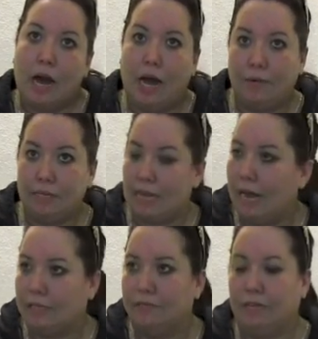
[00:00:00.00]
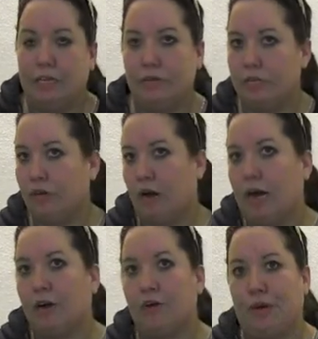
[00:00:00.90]
I was actively using
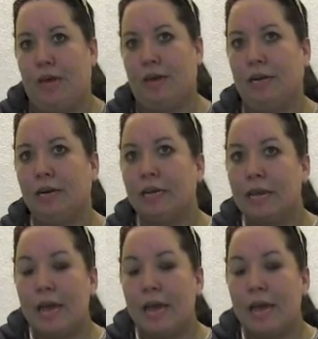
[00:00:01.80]
crack cocaine.